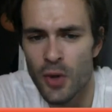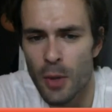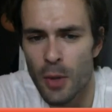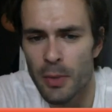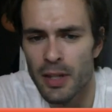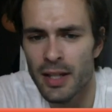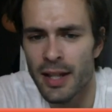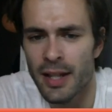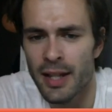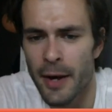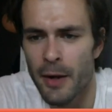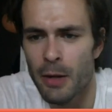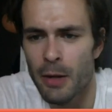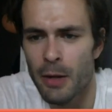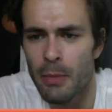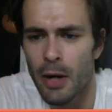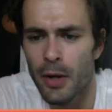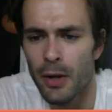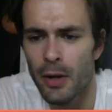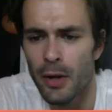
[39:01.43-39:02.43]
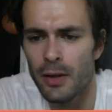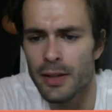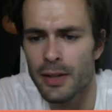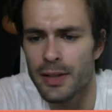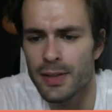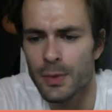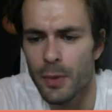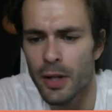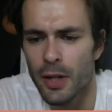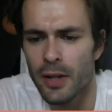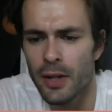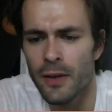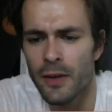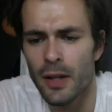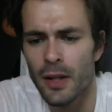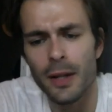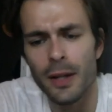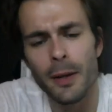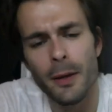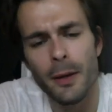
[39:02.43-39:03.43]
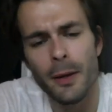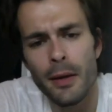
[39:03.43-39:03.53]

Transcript: Germany care about all this? What do you think?